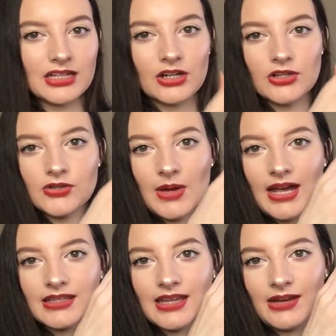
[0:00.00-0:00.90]
It also
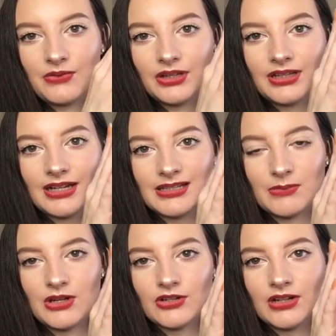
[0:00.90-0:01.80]
has a really nice
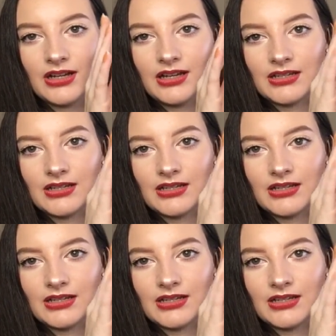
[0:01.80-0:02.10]
mirror in